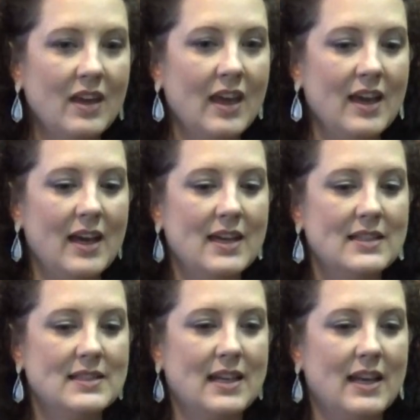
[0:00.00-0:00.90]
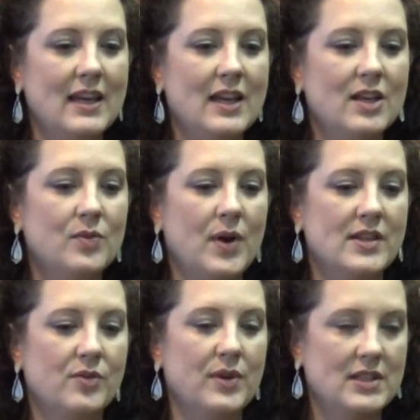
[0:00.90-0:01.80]
And it
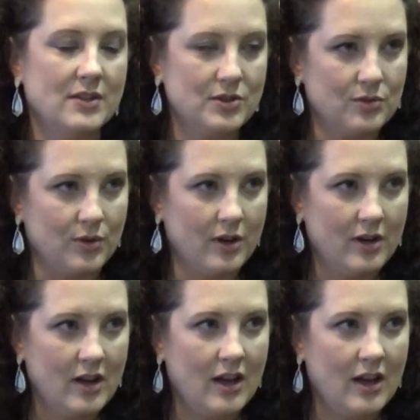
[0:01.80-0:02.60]
was a retail store.